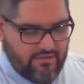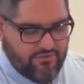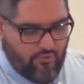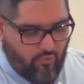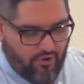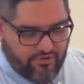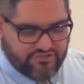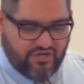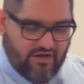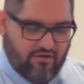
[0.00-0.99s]
The
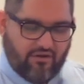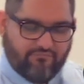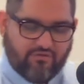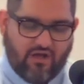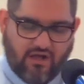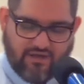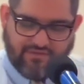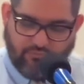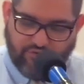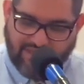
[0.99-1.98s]
words here of God
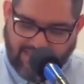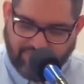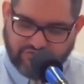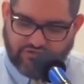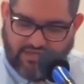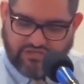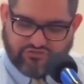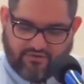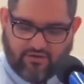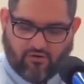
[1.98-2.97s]
that were given to
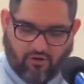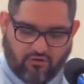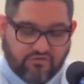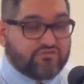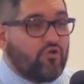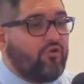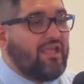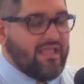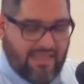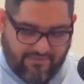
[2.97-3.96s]
Israel are also
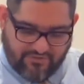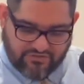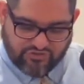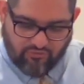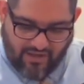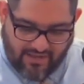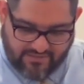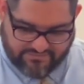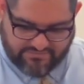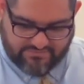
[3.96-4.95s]
given to
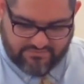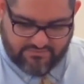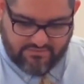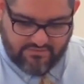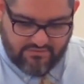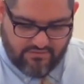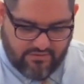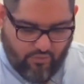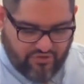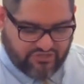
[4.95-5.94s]
us,
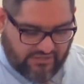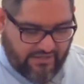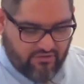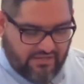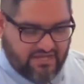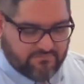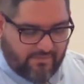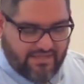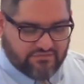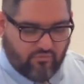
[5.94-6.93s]
which clearly
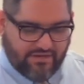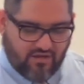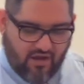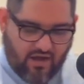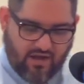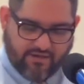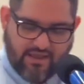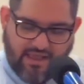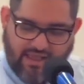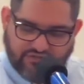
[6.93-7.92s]
explains why God
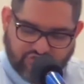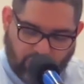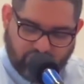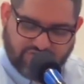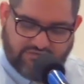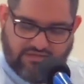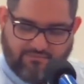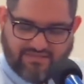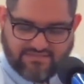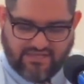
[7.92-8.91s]
had chosen
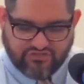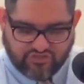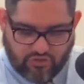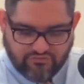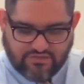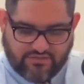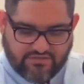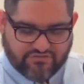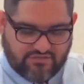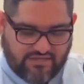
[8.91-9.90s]
them as He has chosen
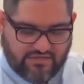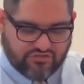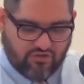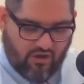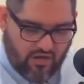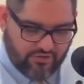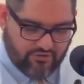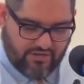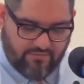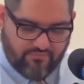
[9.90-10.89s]
us today to
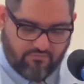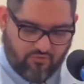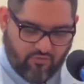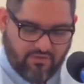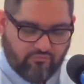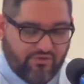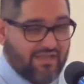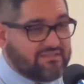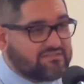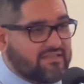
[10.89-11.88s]
honor Him the moment we
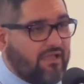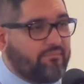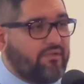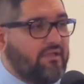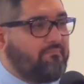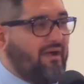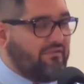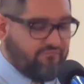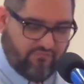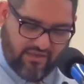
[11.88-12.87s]
accept by
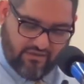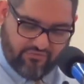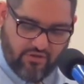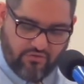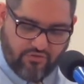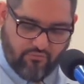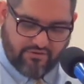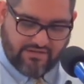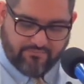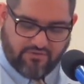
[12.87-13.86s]
faith the
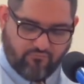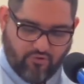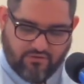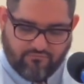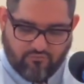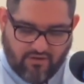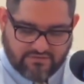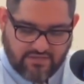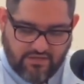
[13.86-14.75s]
redemptive work of Christ.